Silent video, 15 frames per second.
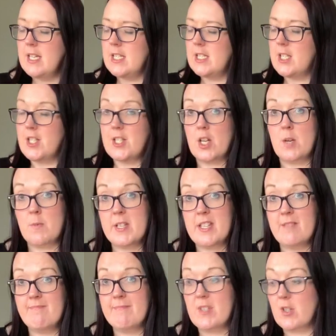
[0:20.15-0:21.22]
To start with,
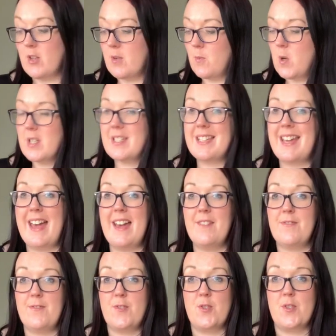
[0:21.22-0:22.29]
you're going to want
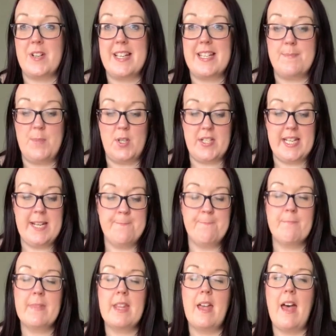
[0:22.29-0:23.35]
for its body
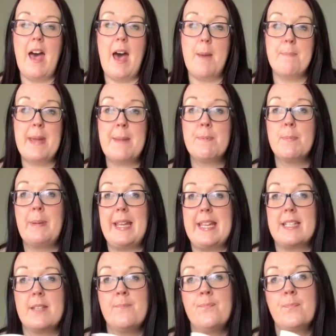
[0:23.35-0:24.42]
a paper
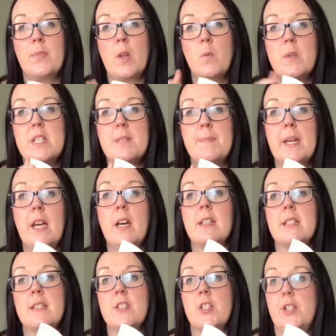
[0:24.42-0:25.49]
plate which has been
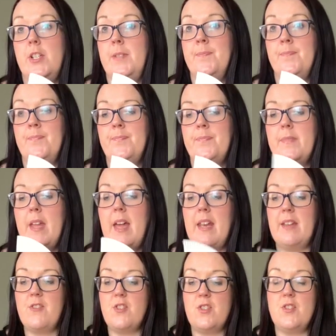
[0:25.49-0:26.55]
cut in two, and
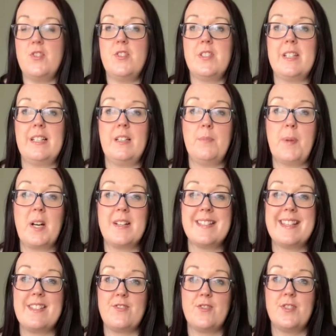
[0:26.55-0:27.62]
I've used a little pair of
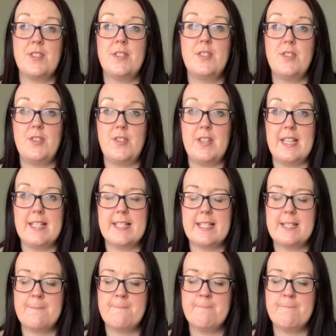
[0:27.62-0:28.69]
scissors to do this.